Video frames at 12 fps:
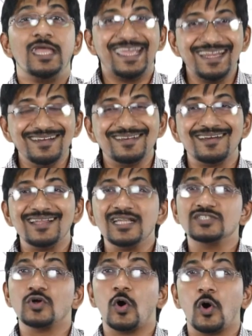
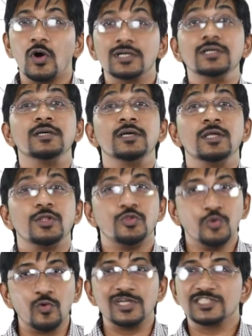incorrect or
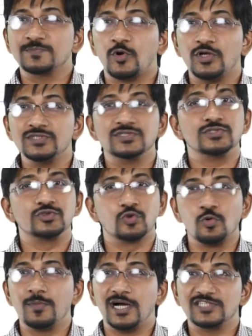no response,
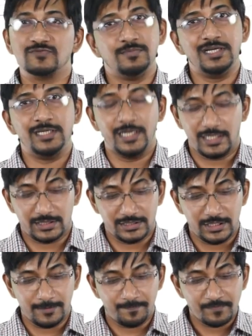no marks will be deducted.